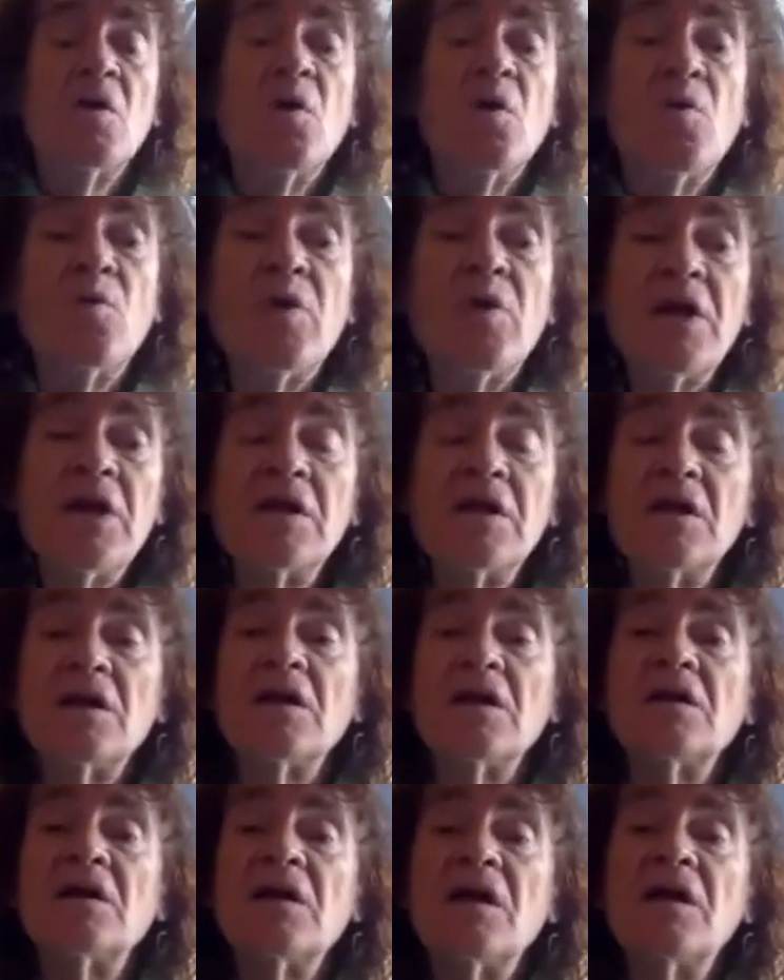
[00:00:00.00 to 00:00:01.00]
will
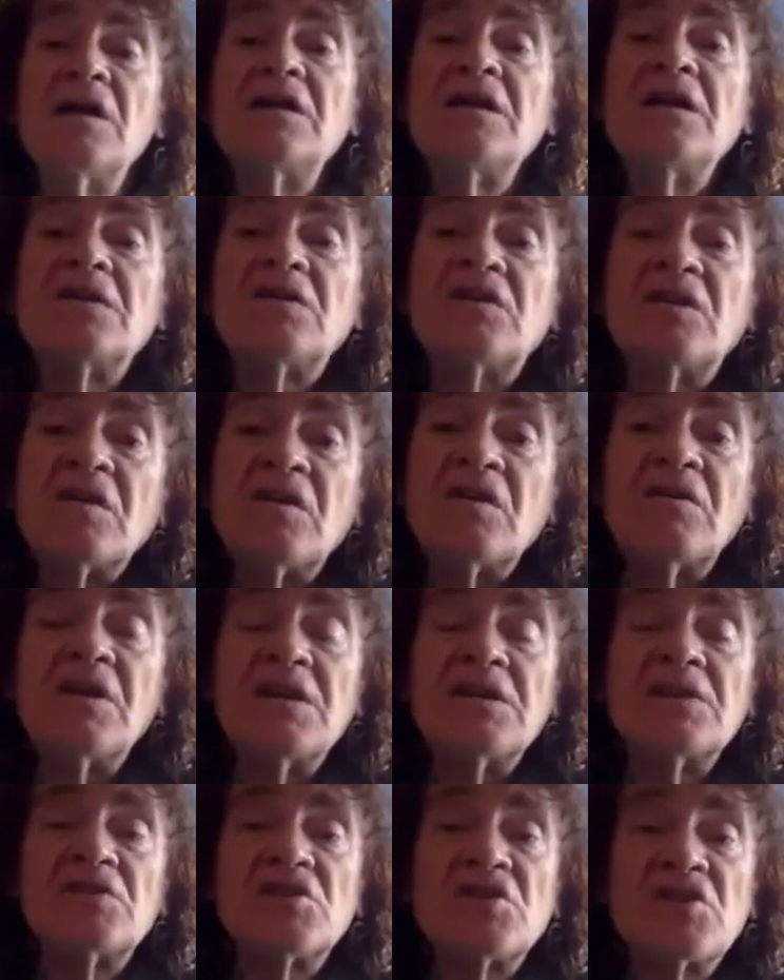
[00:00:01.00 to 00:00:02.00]

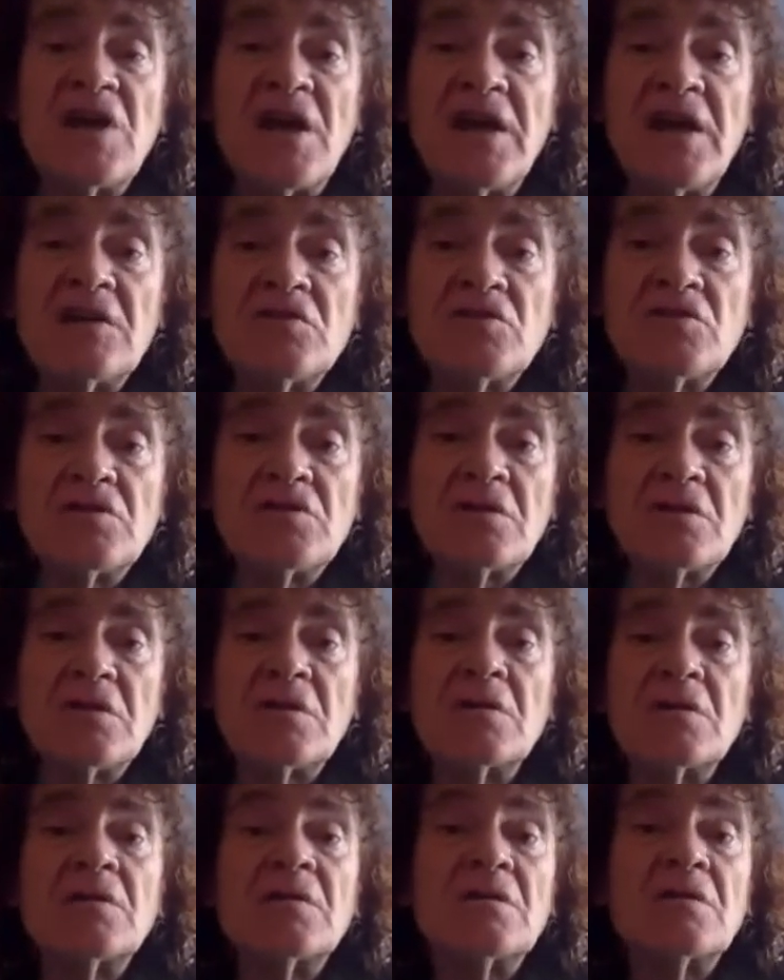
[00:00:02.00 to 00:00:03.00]
literally change
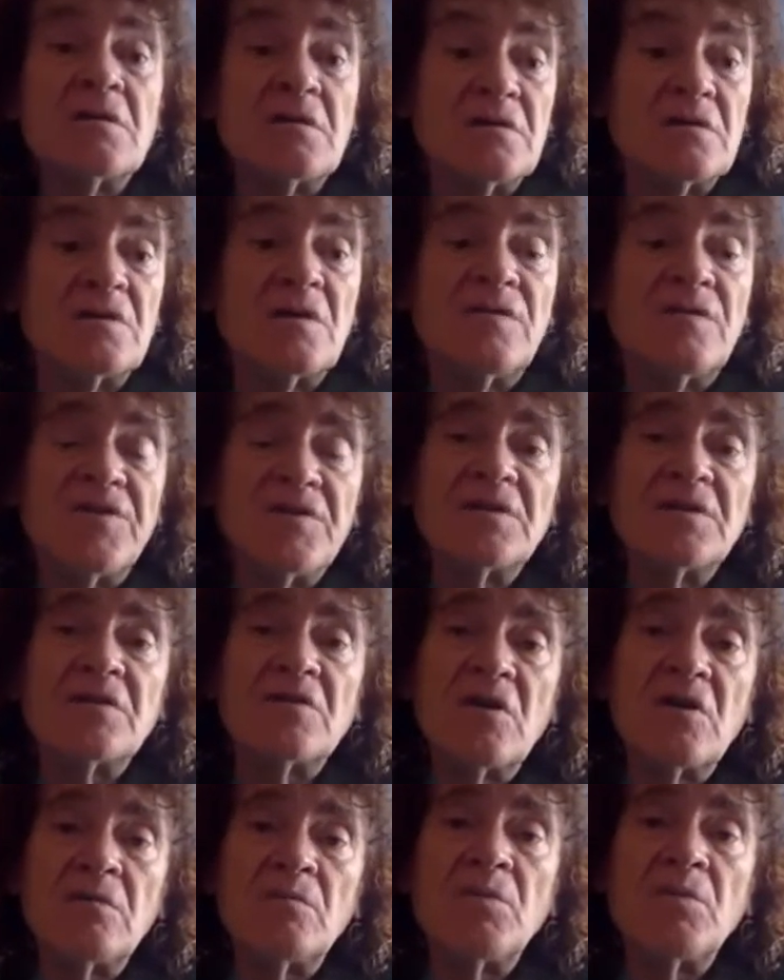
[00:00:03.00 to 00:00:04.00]
the
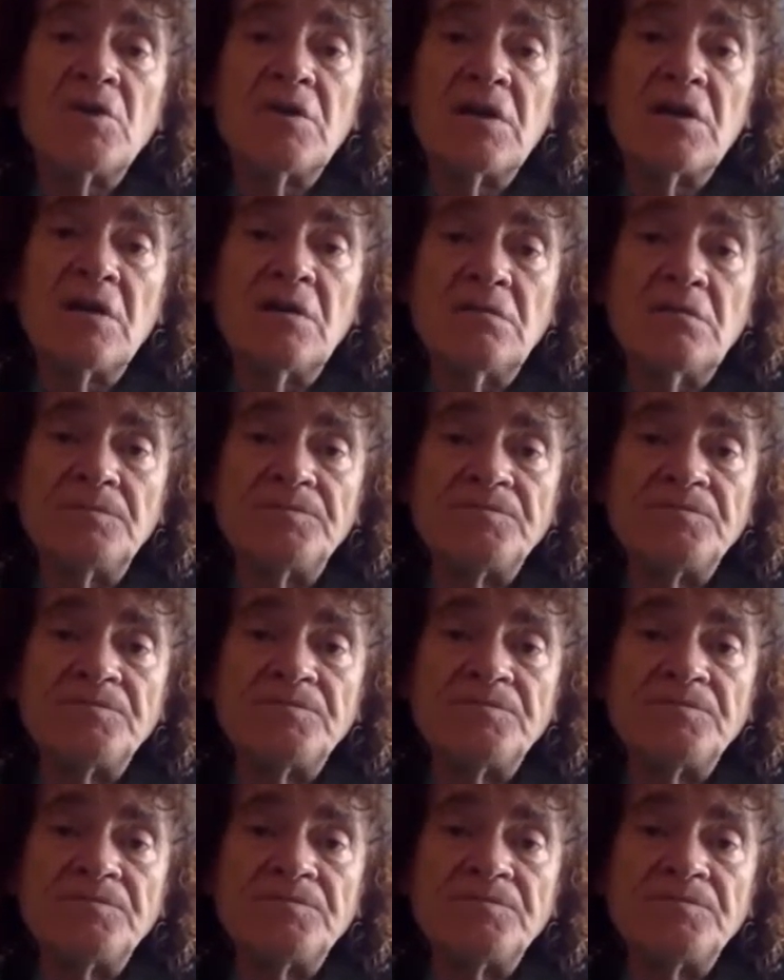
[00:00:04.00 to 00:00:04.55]
physical body.